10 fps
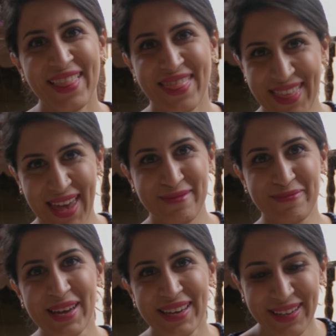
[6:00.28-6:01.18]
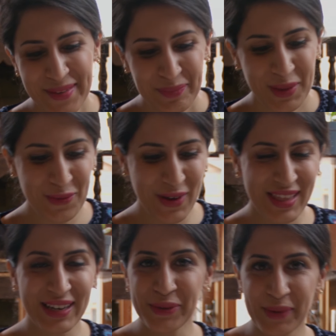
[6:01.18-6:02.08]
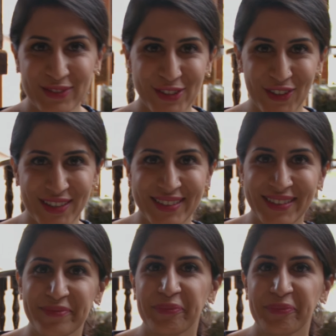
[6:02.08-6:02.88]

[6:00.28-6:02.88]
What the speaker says: them with a little bit of chocolate